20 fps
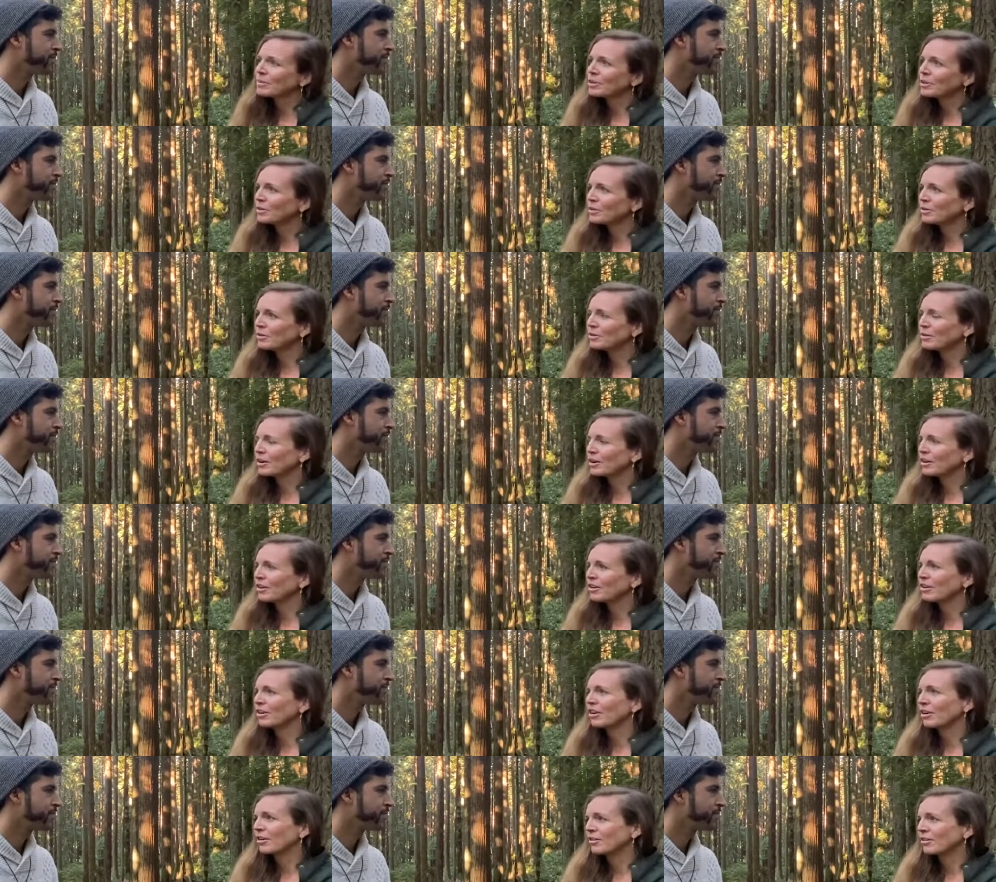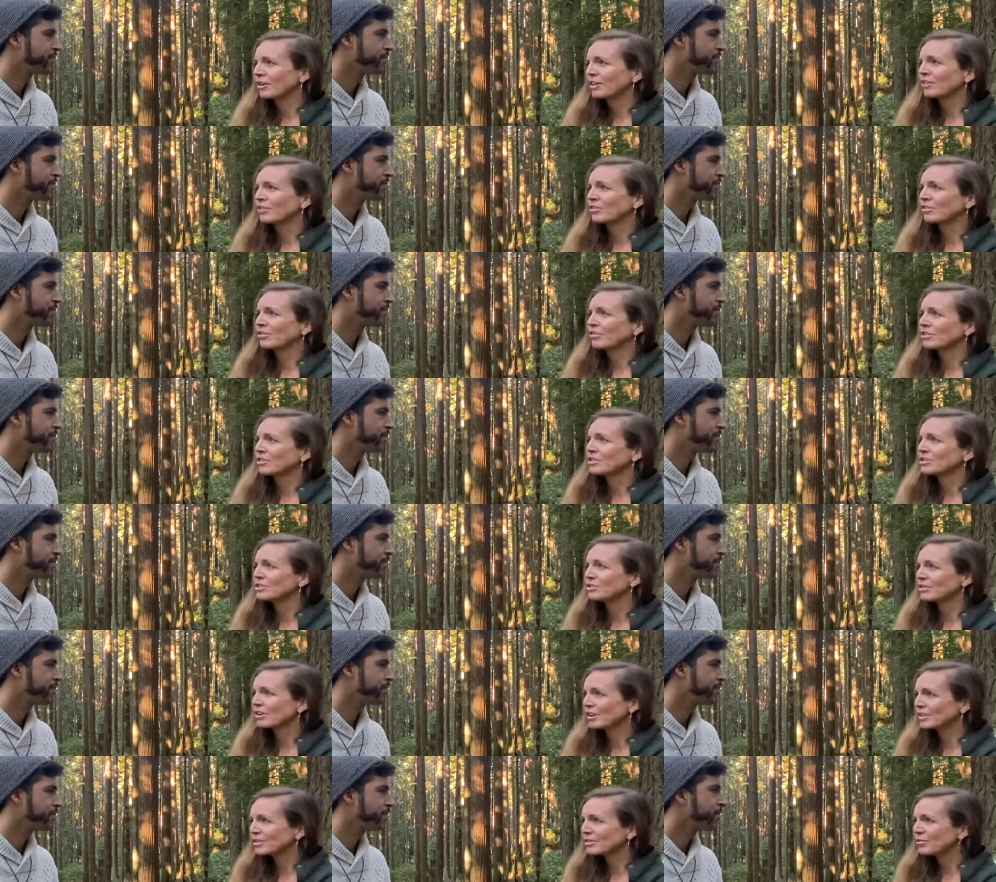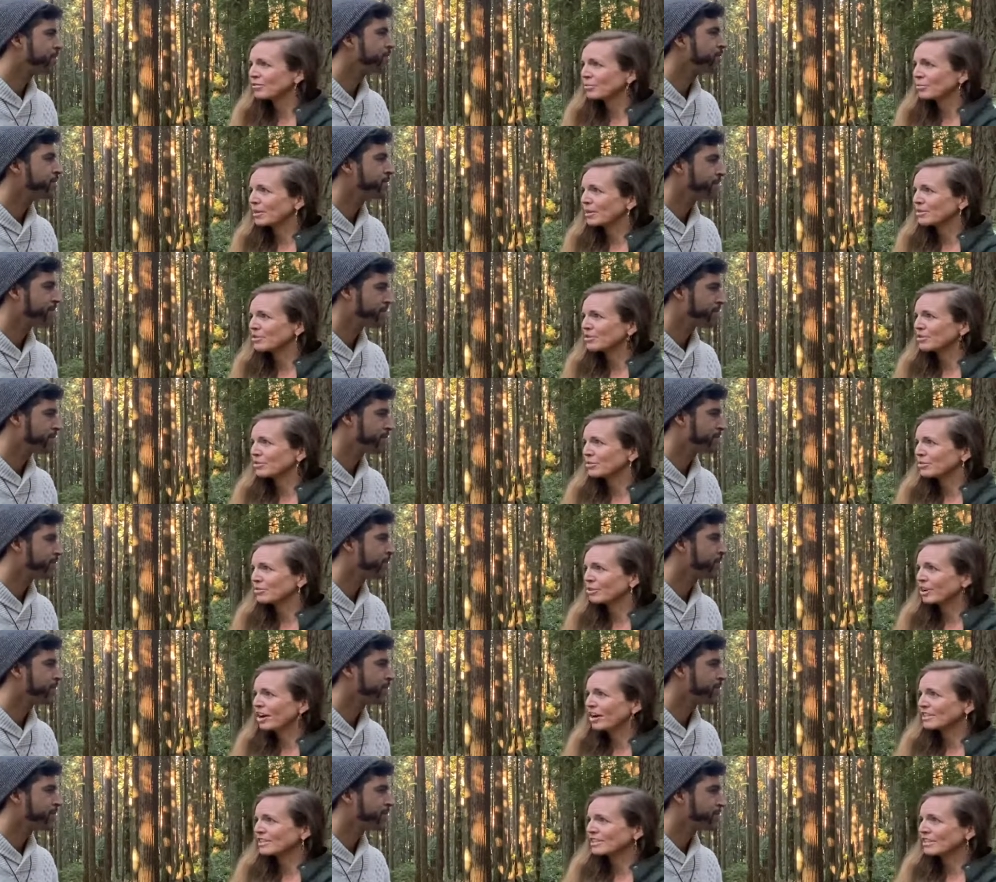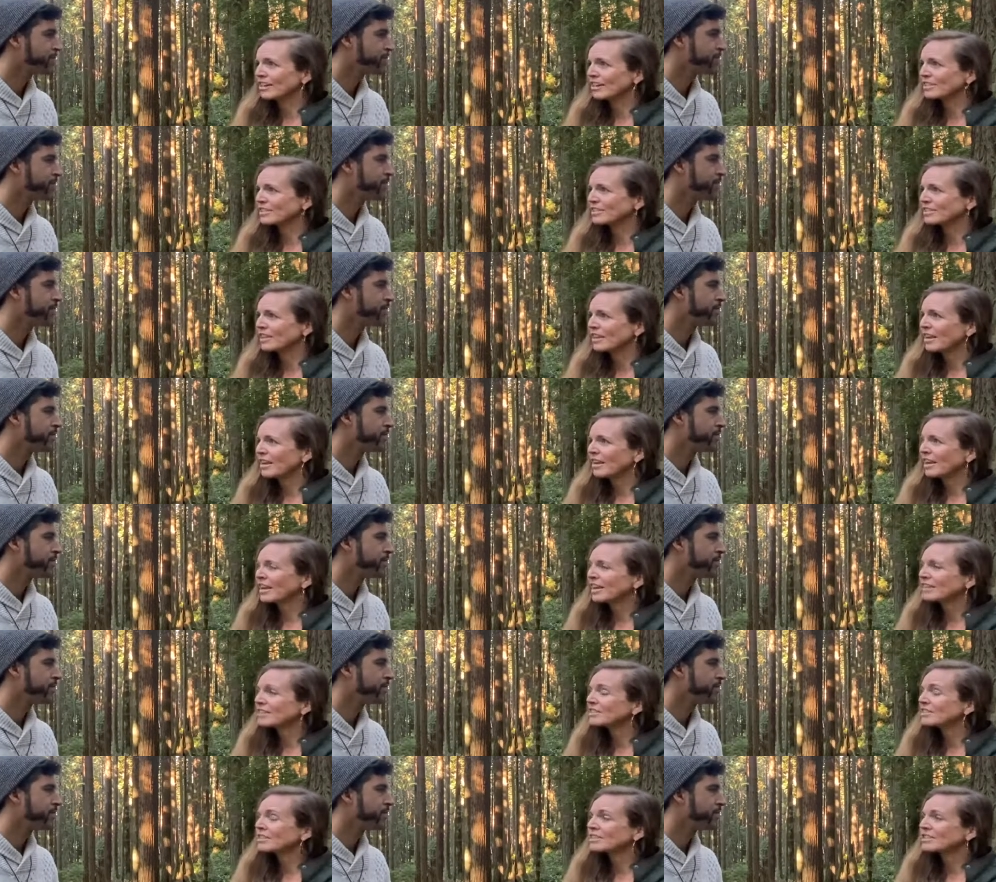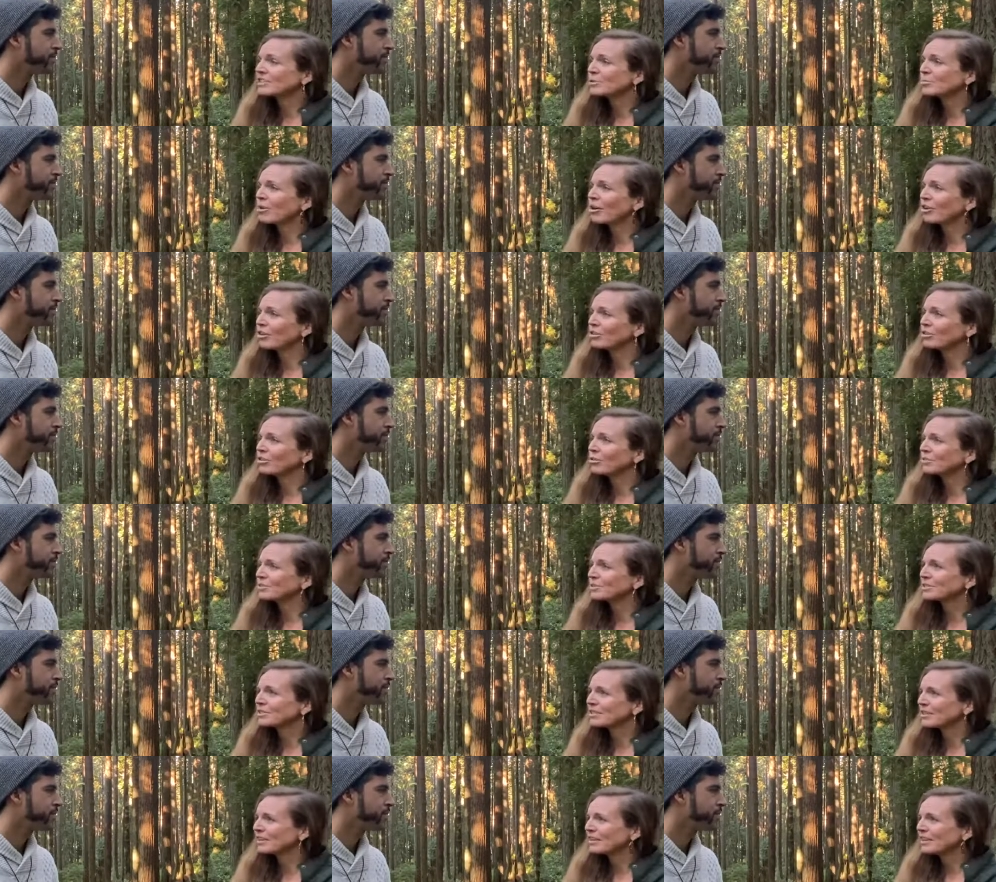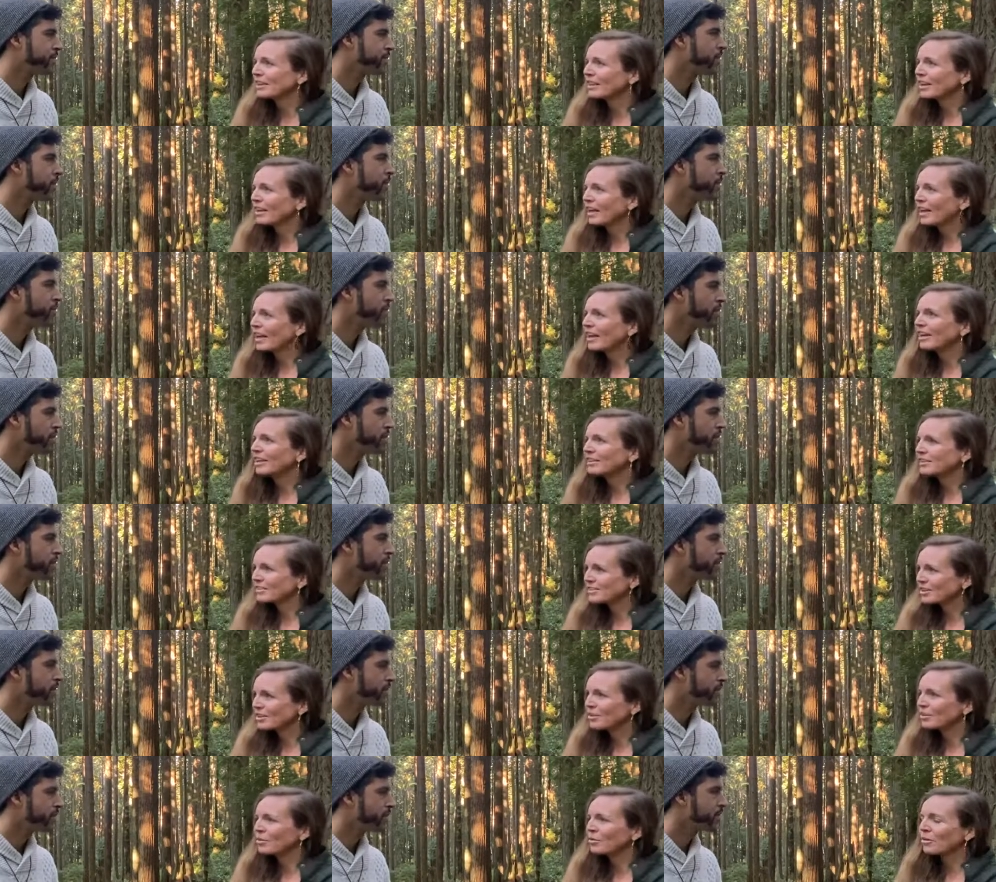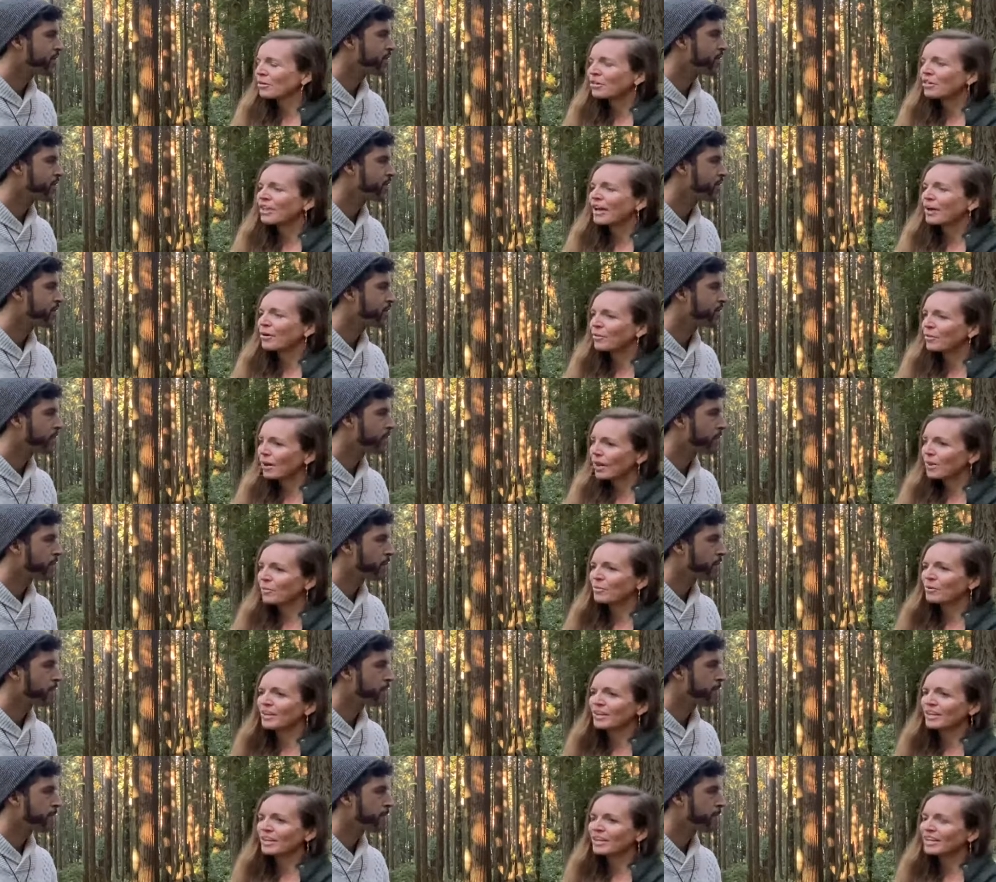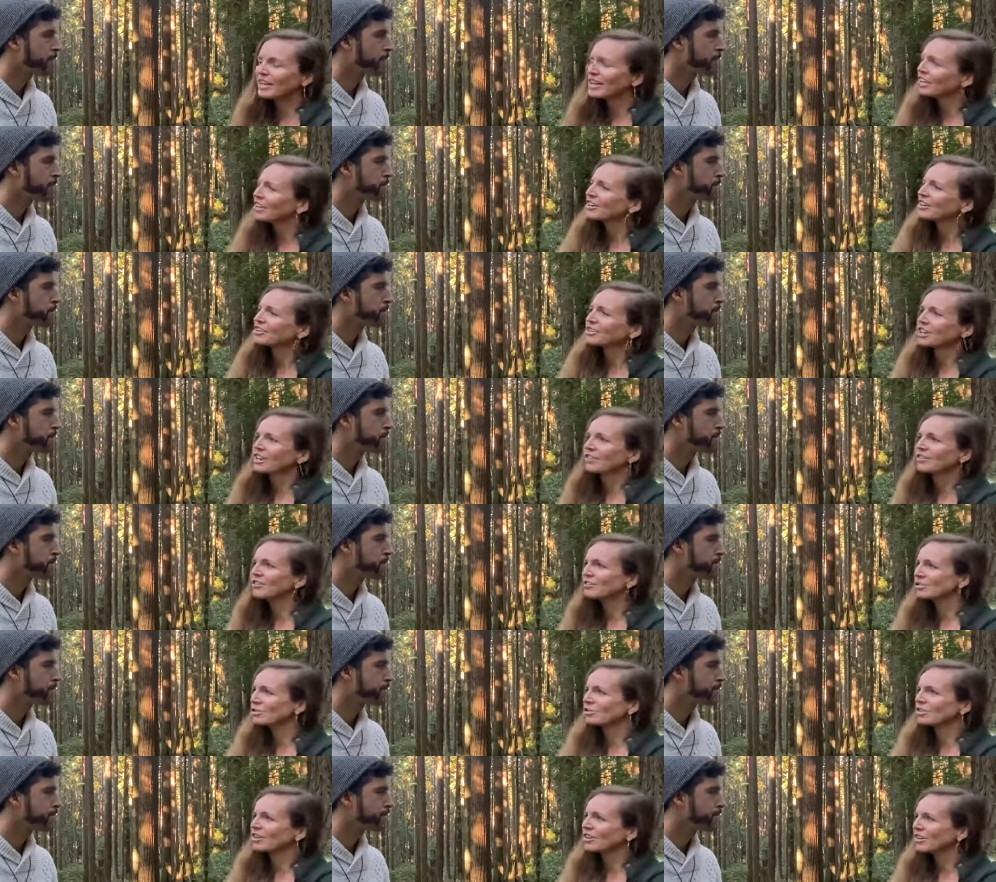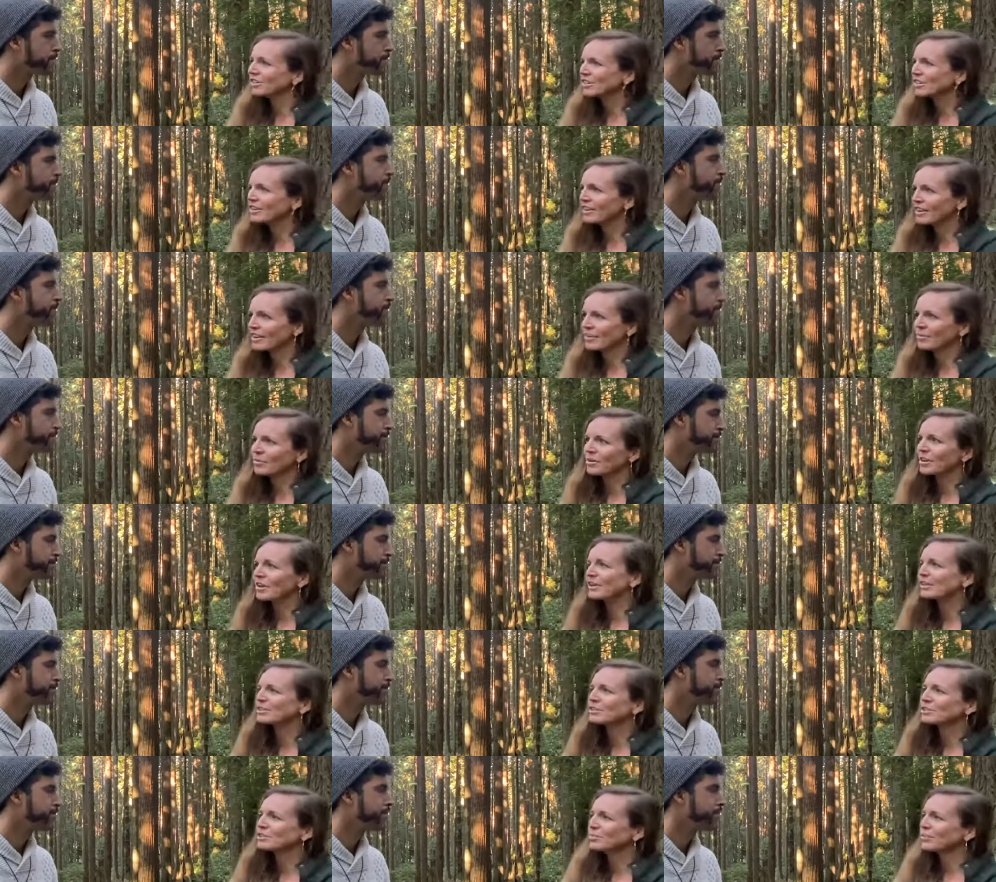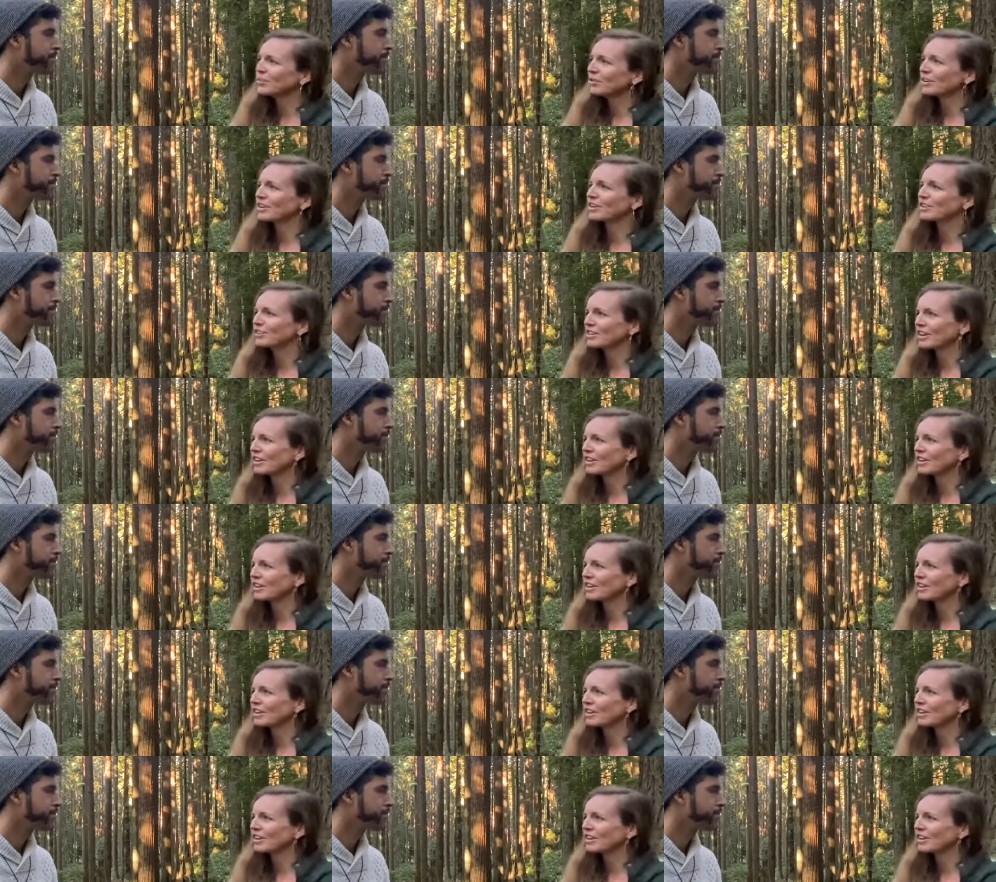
Speaker 1: who are going through this transformational process is in small groups. Oh, great. And so that way we can hear each other's stories and we can support each